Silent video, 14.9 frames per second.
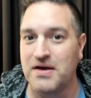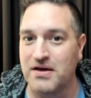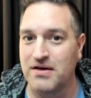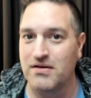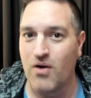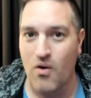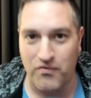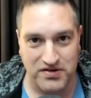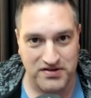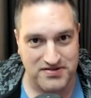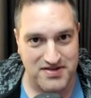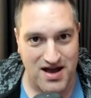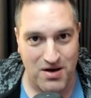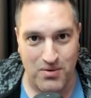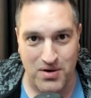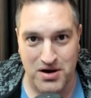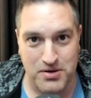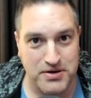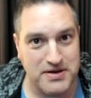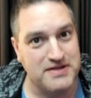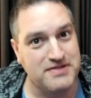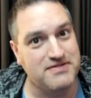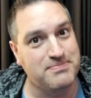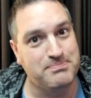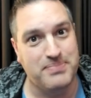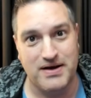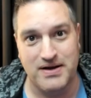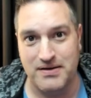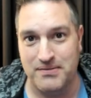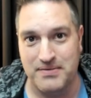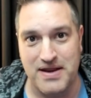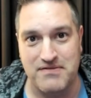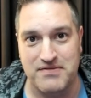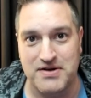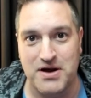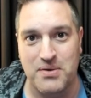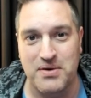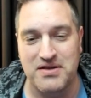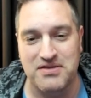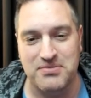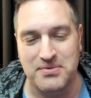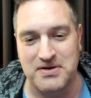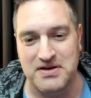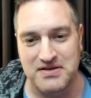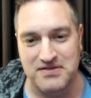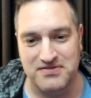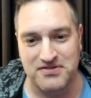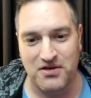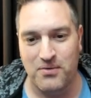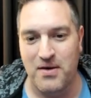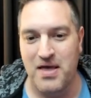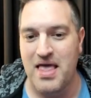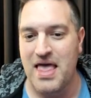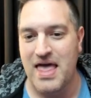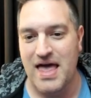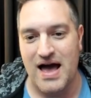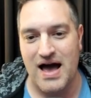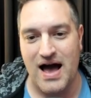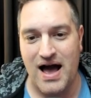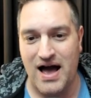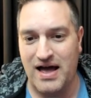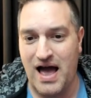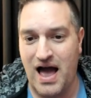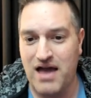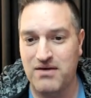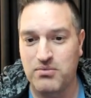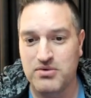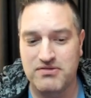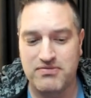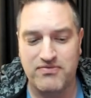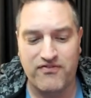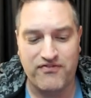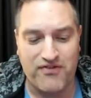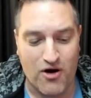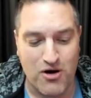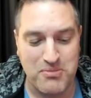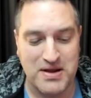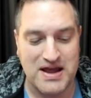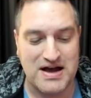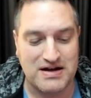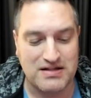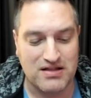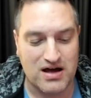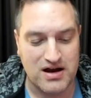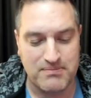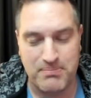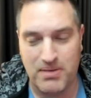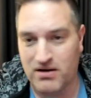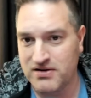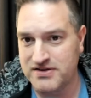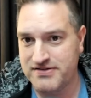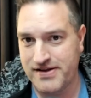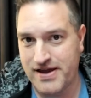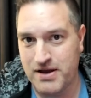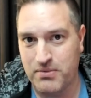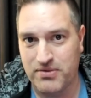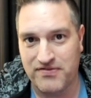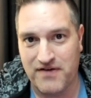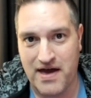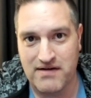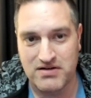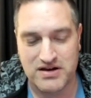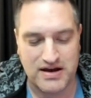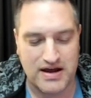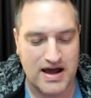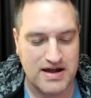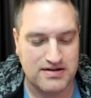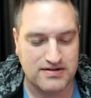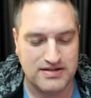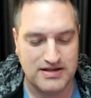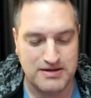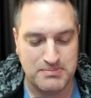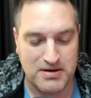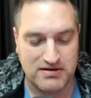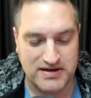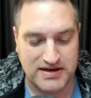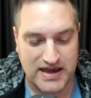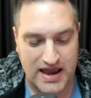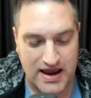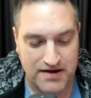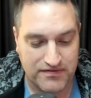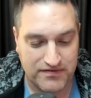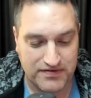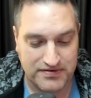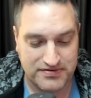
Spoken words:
Hopefully it's not Wano units, but we never know. It is what it is. So I was farming a lot of Belli today with Violet at the Belli Cave.